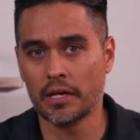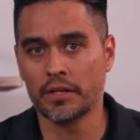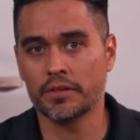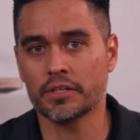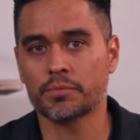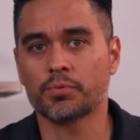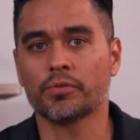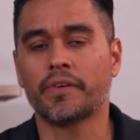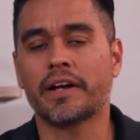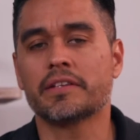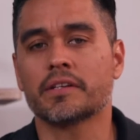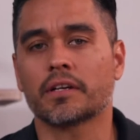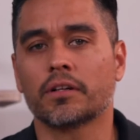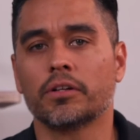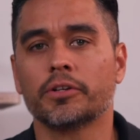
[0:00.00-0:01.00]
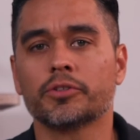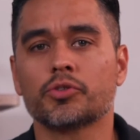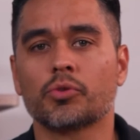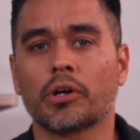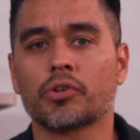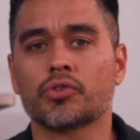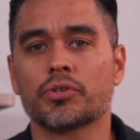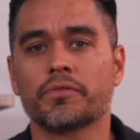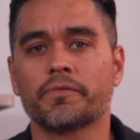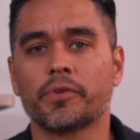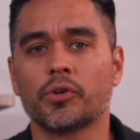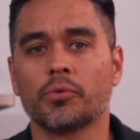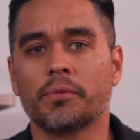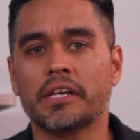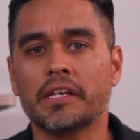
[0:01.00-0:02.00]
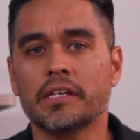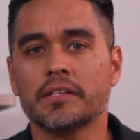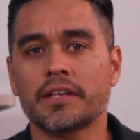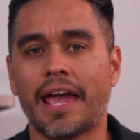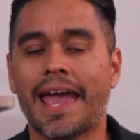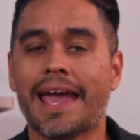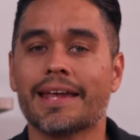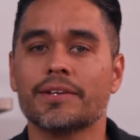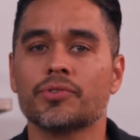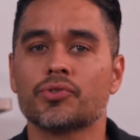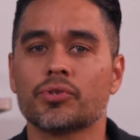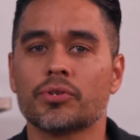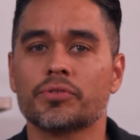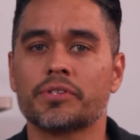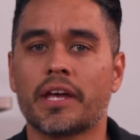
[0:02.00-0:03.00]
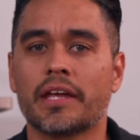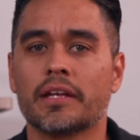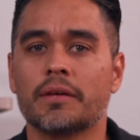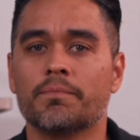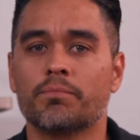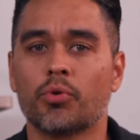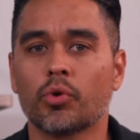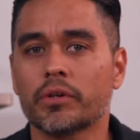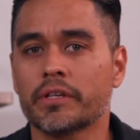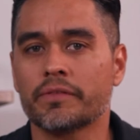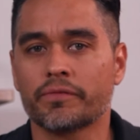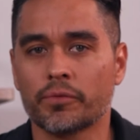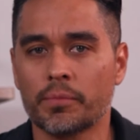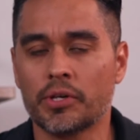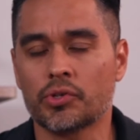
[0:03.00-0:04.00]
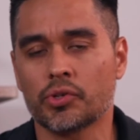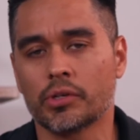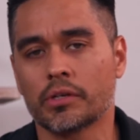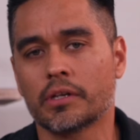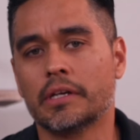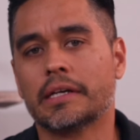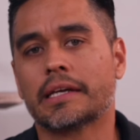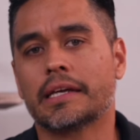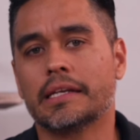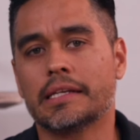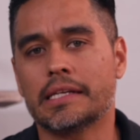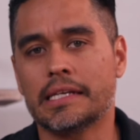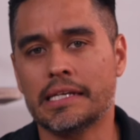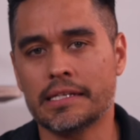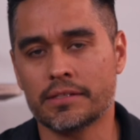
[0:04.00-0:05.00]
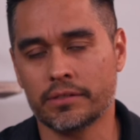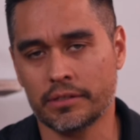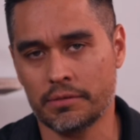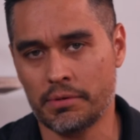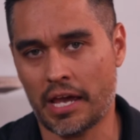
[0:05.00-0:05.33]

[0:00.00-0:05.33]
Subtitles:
This provides a clear structure for your meetings and ensures that important information can easily be